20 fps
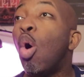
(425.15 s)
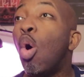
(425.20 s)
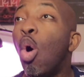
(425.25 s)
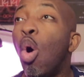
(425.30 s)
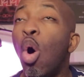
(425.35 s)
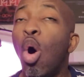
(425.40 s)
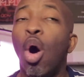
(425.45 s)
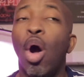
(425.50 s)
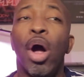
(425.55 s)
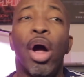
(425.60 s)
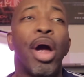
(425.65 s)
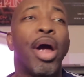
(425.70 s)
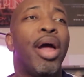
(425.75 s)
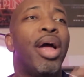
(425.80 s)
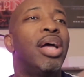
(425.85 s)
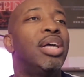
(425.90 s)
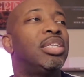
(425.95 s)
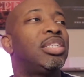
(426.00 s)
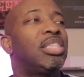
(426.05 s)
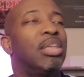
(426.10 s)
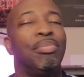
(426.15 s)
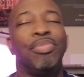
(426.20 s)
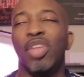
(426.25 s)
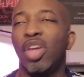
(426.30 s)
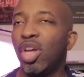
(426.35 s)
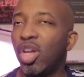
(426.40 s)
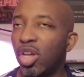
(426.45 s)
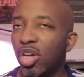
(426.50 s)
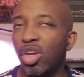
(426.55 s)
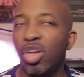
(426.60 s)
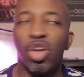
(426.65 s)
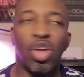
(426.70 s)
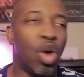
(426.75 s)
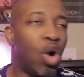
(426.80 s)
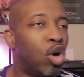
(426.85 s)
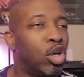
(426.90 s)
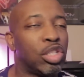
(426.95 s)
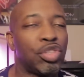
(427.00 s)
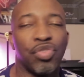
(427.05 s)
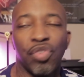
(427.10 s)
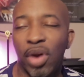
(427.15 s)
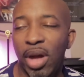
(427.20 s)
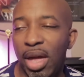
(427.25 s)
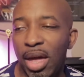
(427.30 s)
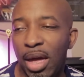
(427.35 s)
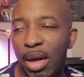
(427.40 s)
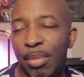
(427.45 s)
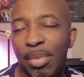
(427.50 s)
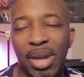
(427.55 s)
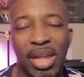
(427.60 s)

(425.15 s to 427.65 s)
Or something good goes for him